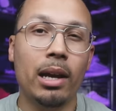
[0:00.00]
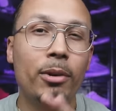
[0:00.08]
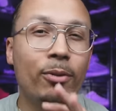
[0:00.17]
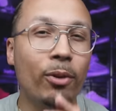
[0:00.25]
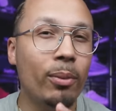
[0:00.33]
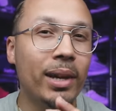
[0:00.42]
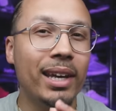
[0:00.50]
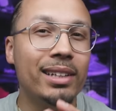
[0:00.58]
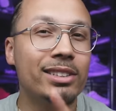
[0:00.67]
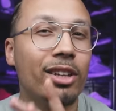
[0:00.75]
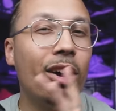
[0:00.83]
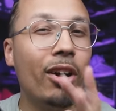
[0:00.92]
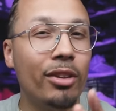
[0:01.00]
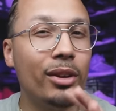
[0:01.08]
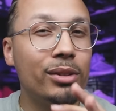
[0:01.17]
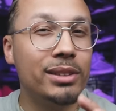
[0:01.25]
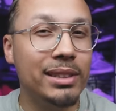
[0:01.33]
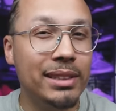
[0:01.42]
Now before we get into all
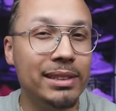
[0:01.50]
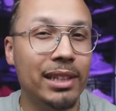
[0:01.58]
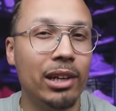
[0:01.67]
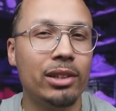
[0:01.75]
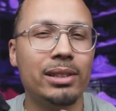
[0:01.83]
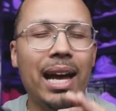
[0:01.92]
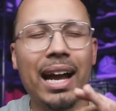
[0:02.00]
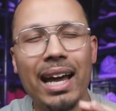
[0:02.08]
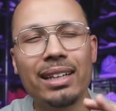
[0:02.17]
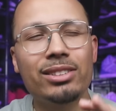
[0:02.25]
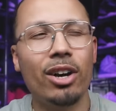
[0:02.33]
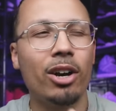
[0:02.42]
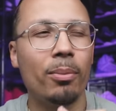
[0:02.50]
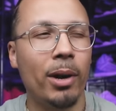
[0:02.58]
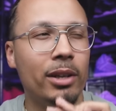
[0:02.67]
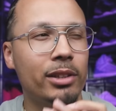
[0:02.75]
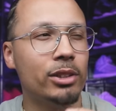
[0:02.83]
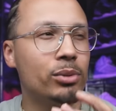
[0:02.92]
those details, I gotta talk
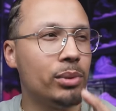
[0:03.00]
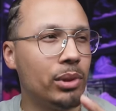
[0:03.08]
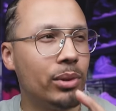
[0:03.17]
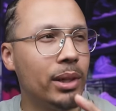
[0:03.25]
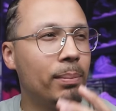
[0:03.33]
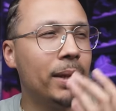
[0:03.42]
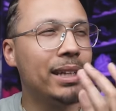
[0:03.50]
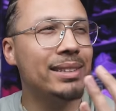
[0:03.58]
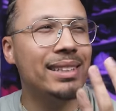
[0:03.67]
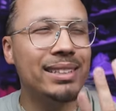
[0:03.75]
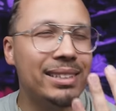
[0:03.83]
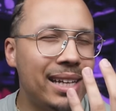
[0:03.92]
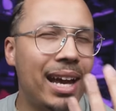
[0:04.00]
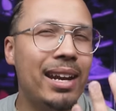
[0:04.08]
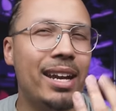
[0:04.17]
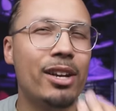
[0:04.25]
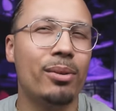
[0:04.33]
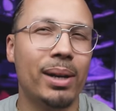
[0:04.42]
about this real quick because this is kind
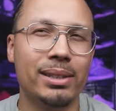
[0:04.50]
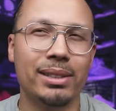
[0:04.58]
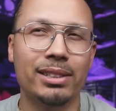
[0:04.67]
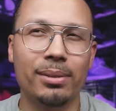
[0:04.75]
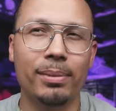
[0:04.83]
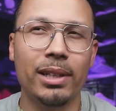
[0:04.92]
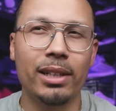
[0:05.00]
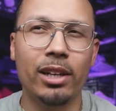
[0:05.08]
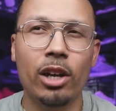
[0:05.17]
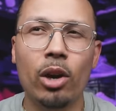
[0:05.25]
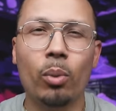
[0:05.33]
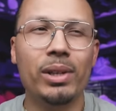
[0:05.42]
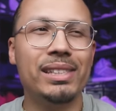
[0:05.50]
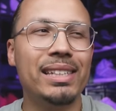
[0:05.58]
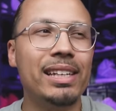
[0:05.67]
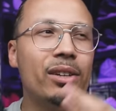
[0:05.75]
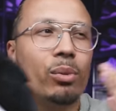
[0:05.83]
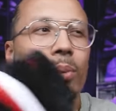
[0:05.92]
of interesting to me. We
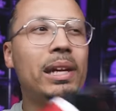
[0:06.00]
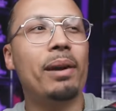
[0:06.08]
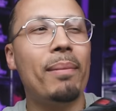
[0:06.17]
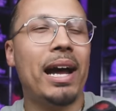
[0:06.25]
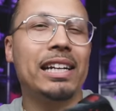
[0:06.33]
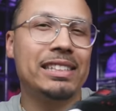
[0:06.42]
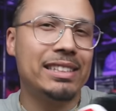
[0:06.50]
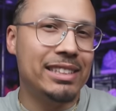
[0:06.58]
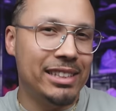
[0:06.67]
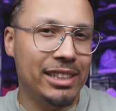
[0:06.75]
see the reimagined